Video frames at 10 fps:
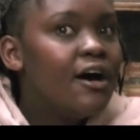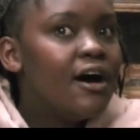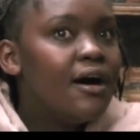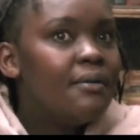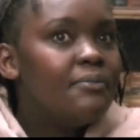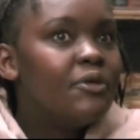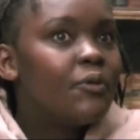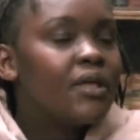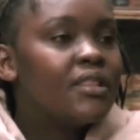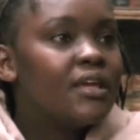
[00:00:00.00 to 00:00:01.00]
the
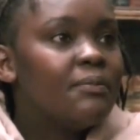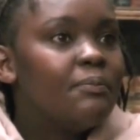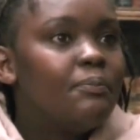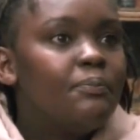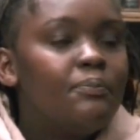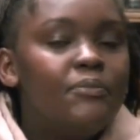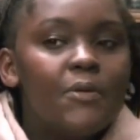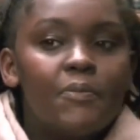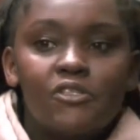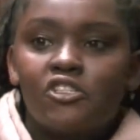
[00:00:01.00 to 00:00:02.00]
way the
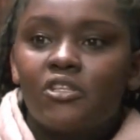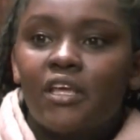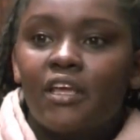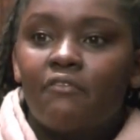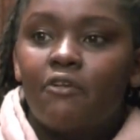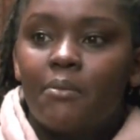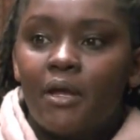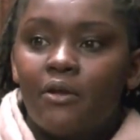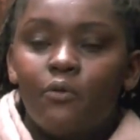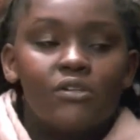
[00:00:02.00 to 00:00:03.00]
position they gave
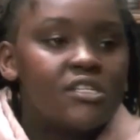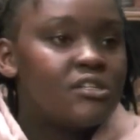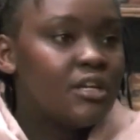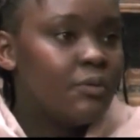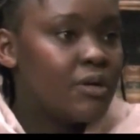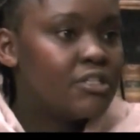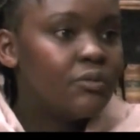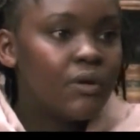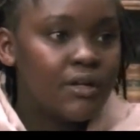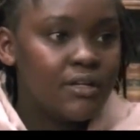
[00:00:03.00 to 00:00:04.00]
women wasn't really what she
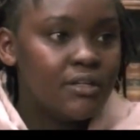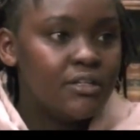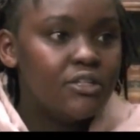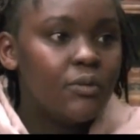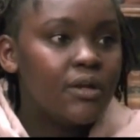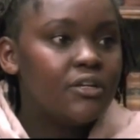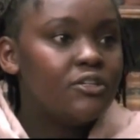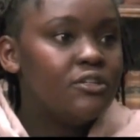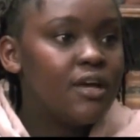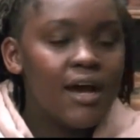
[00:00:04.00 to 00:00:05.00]
wanted. She wanted
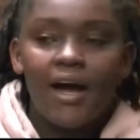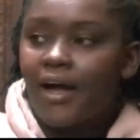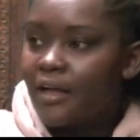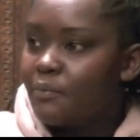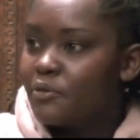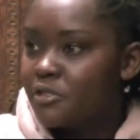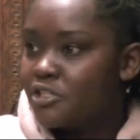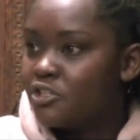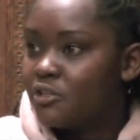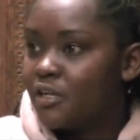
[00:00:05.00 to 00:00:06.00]
a higher
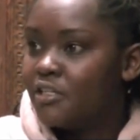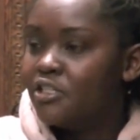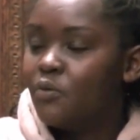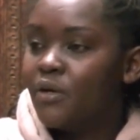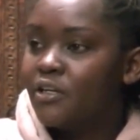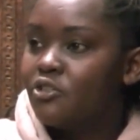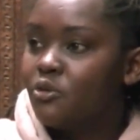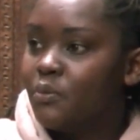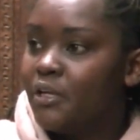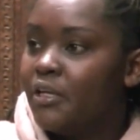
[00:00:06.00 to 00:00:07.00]
position and she wanted to
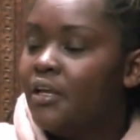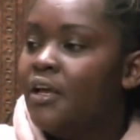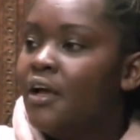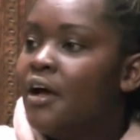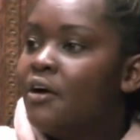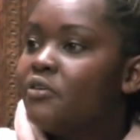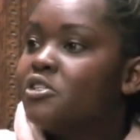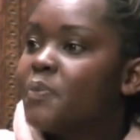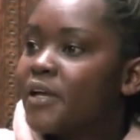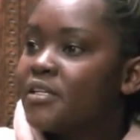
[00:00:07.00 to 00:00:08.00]
be
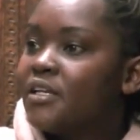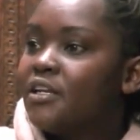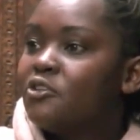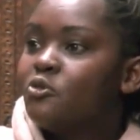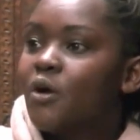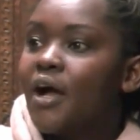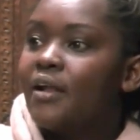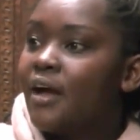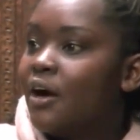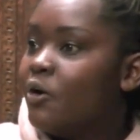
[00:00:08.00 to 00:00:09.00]
respected and to earn
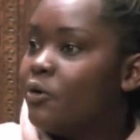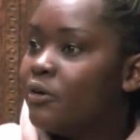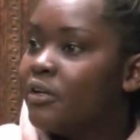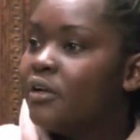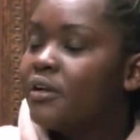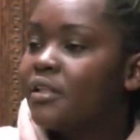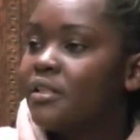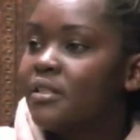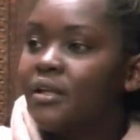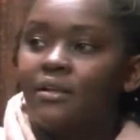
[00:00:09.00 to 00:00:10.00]
her own
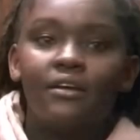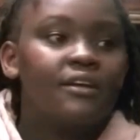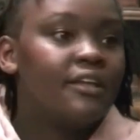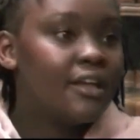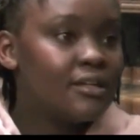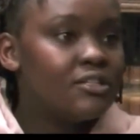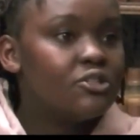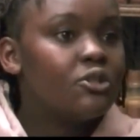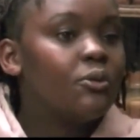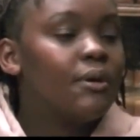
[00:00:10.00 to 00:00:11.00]
rather than get it
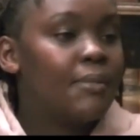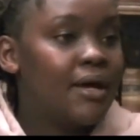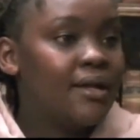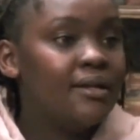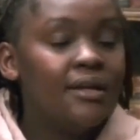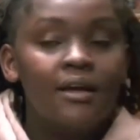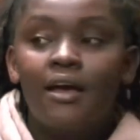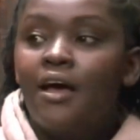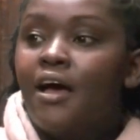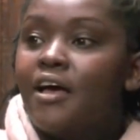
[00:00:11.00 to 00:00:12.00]
through a man.
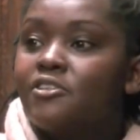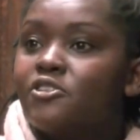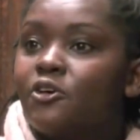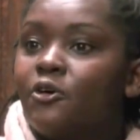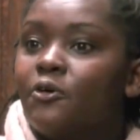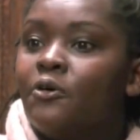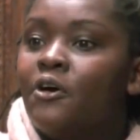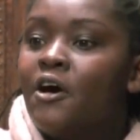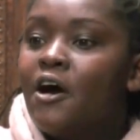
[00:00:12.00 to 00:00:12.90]
And so